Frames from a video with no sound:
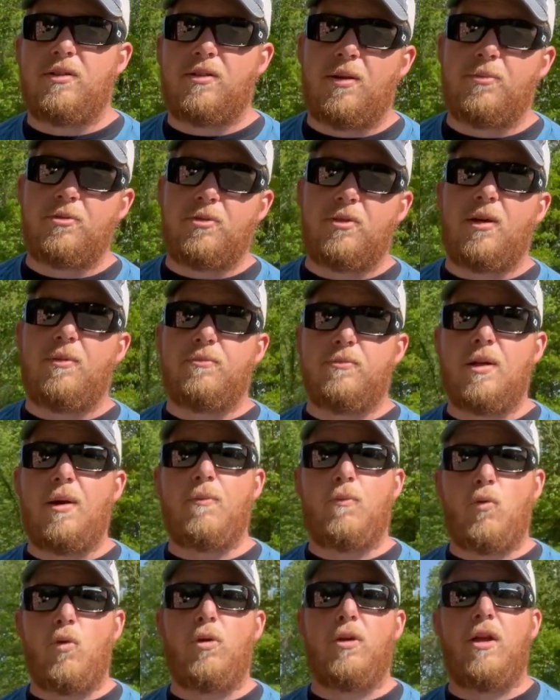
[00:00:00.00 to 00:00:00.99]

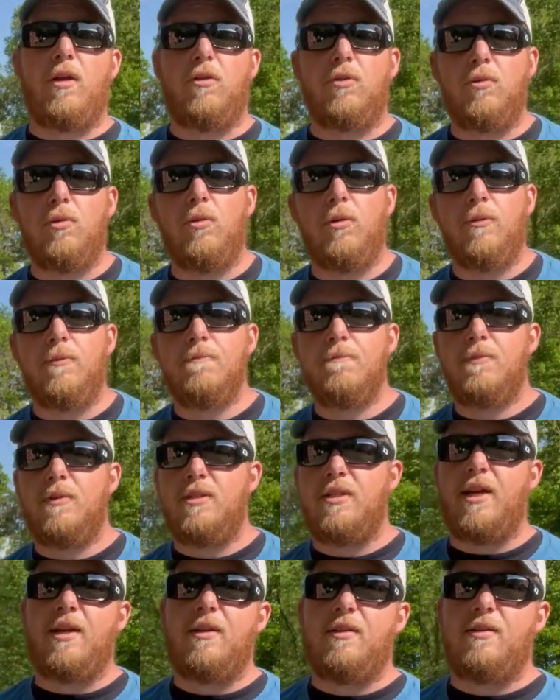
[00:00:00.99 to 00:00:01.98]
I'm working through it,
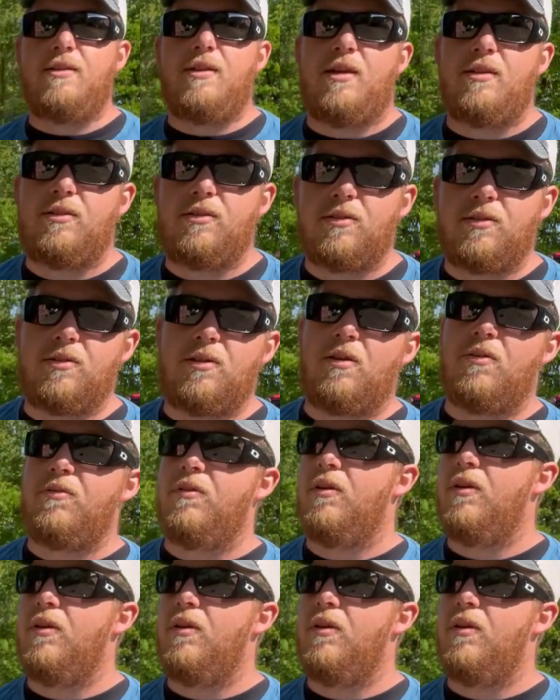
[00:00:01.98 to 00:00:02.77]
taking the tests and stuff.